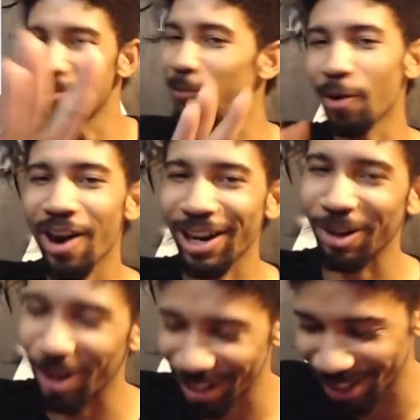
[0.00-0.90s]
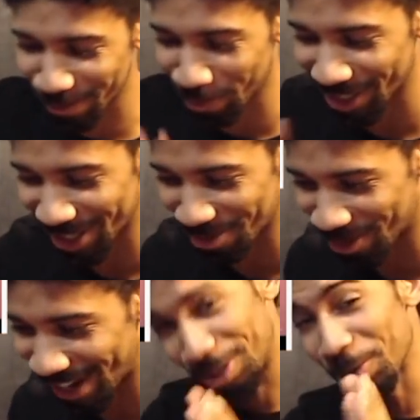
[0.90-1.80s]
Before I go on this president
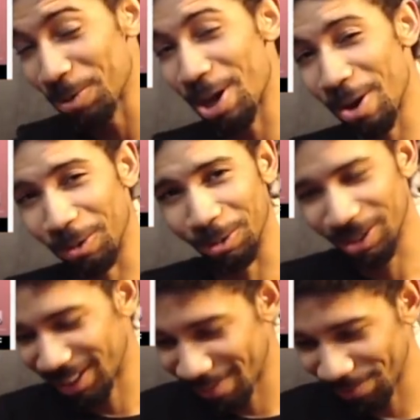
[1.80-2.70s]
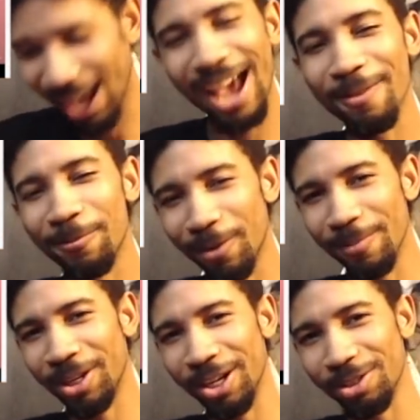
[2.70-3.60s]
rant, do know I am from
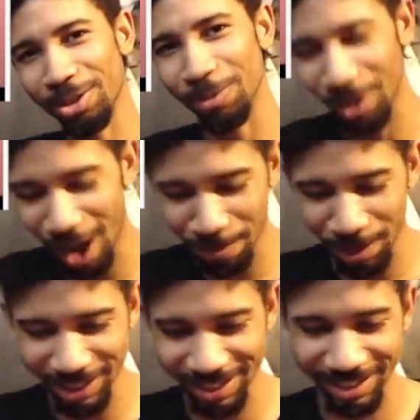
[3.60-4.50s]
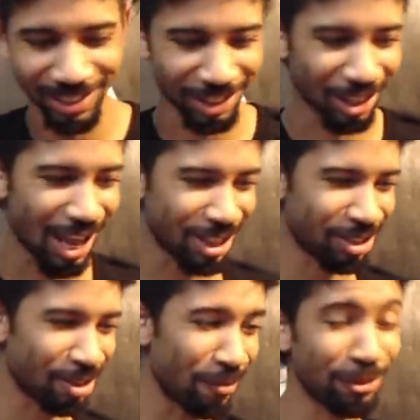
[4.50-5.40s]
a country where our president says a lot of
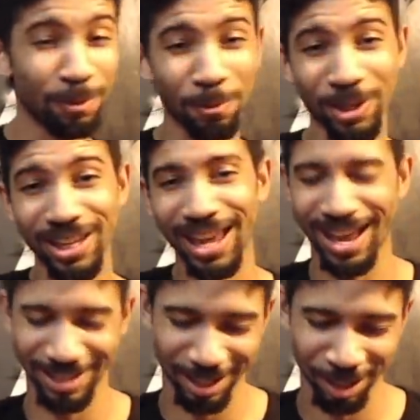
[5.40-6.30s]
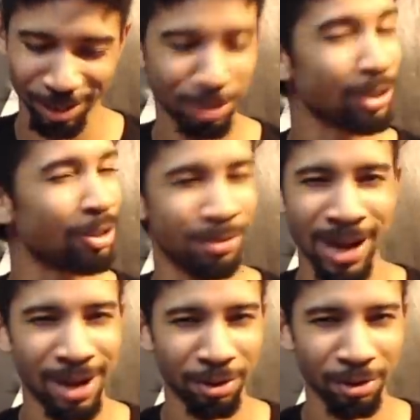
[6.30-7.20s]
stuff that we as a country do
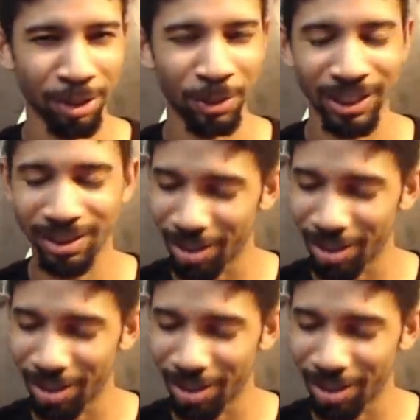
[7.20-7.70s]
not agree with.